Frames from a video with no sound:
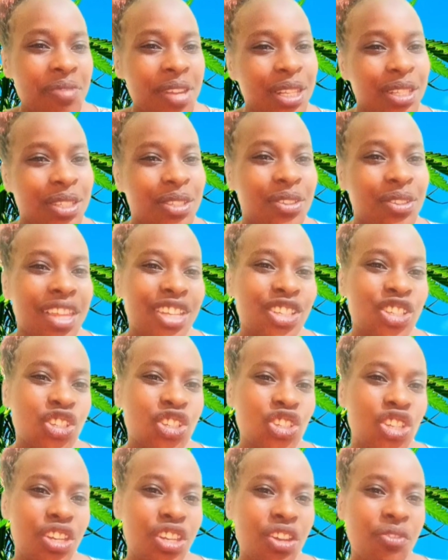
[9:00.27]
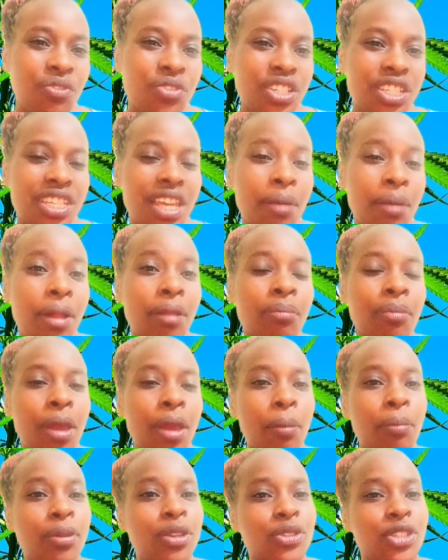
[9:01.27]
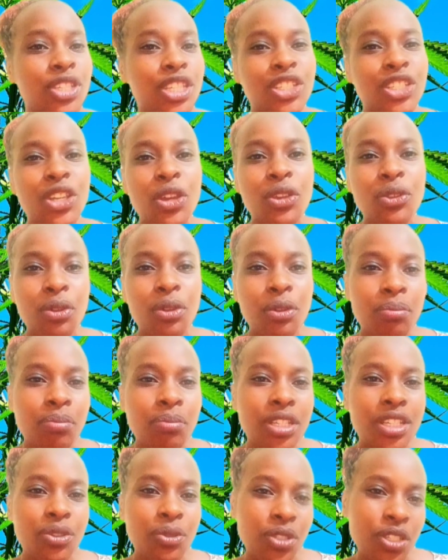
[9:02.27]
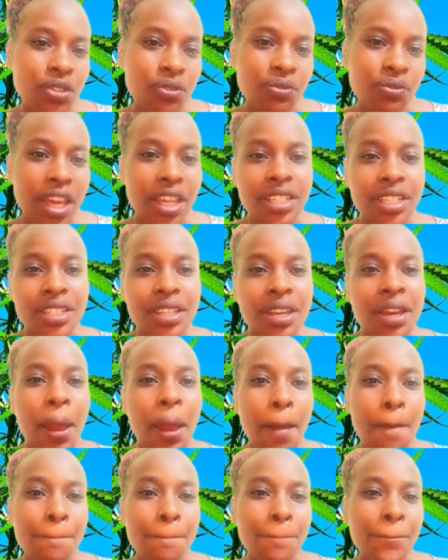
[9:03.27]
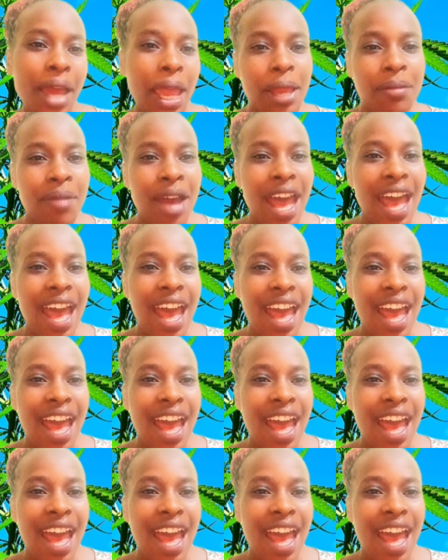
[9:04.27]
each and every time I'll be uploading, you'll be notified. Bye bye.